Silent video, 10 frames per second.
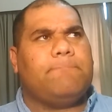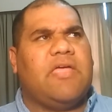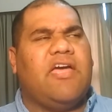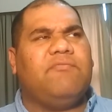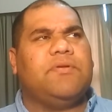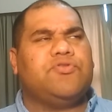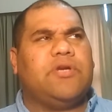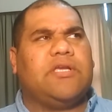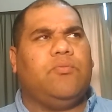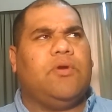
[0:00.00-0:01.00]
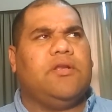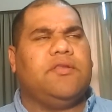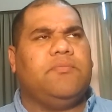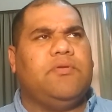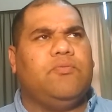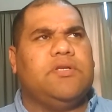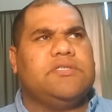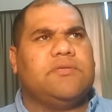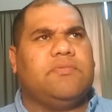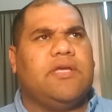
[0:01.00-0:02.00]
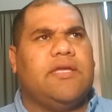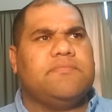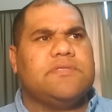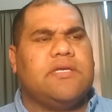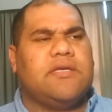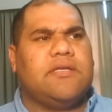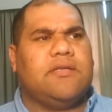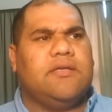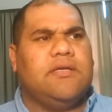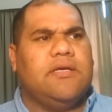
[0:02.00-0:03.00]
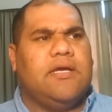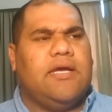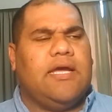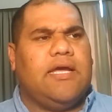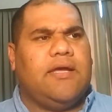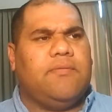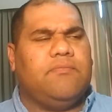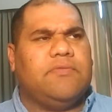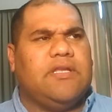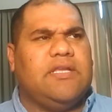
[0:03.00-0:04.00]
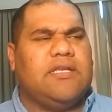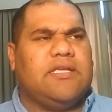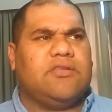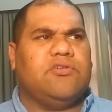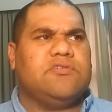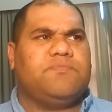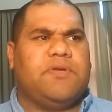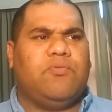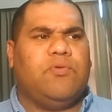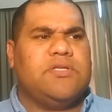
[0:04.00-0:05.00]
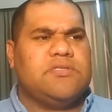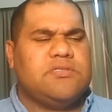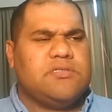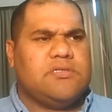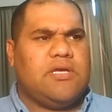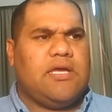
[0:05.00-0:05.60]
have been tracking well and they've been winning some games, and they need to get those big wins